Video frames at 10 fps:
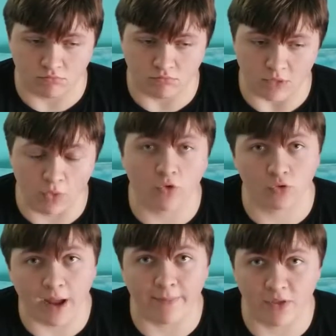It was a
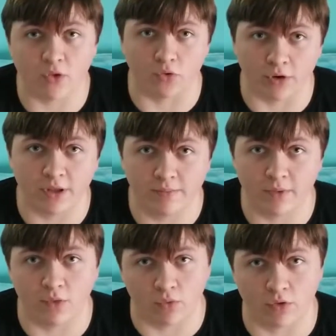crappy story.
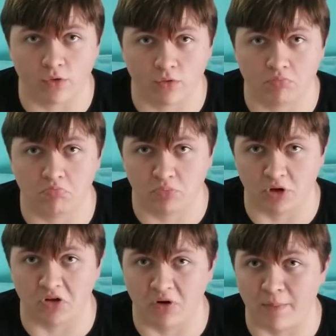It was pretty
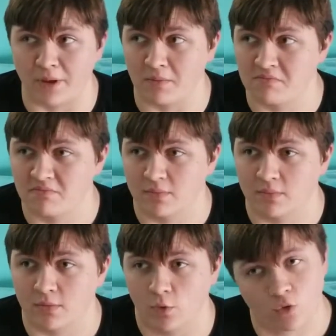crappy.
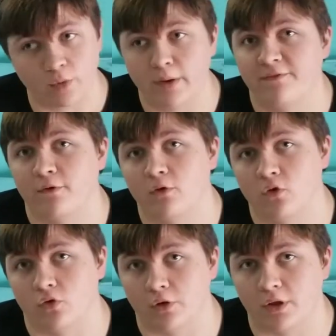It was one of my first
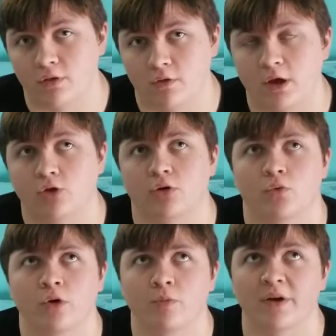stories. Actually, it
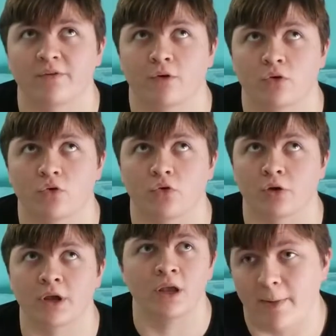was my first story.